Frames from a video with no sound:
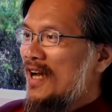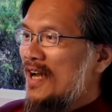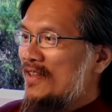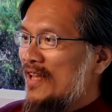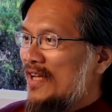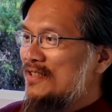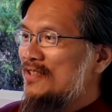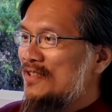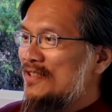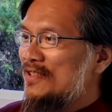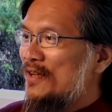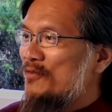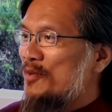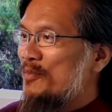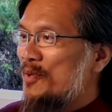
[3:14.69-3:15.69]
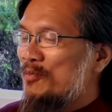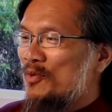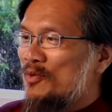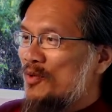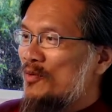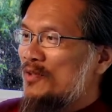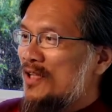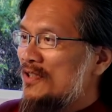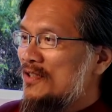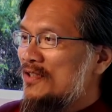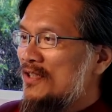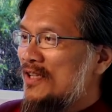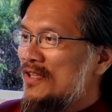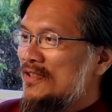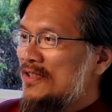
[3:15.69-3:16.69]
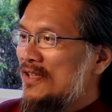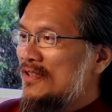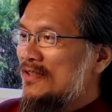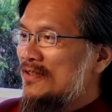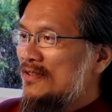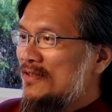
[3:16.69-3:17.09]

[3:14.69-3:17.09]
And that's the stuff that people don't understand yet.